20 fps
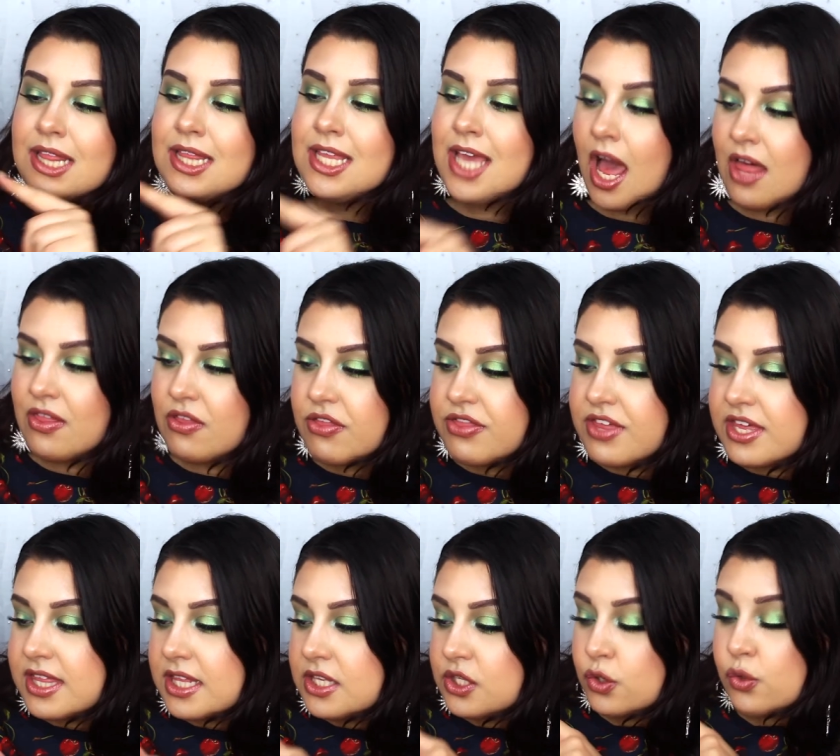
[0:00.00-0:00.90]
The other
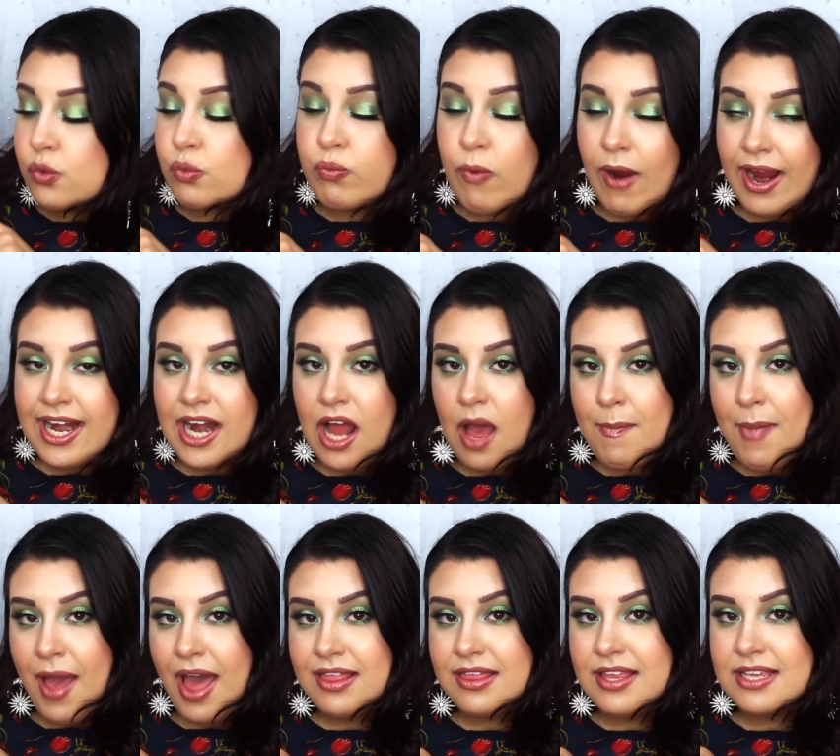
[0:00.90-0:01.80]
thing that's great
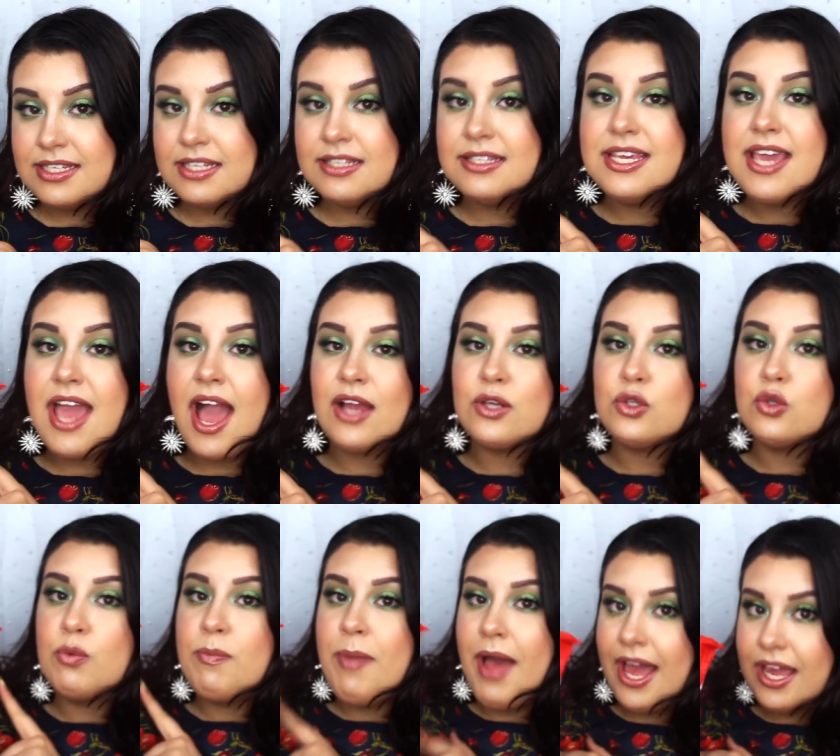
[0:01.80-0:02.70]
about this is the
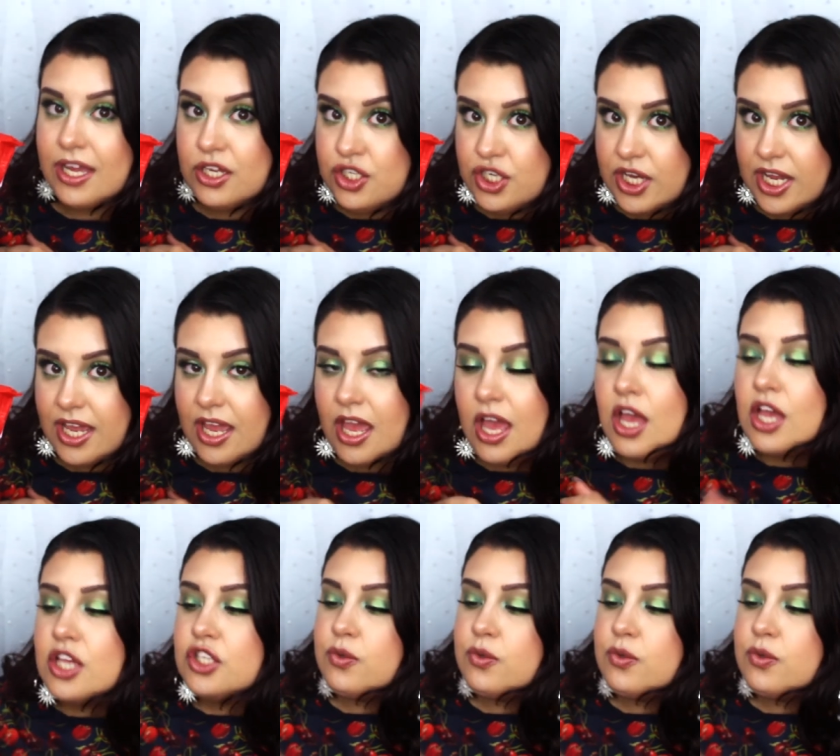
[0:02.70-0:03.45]
actual packaging.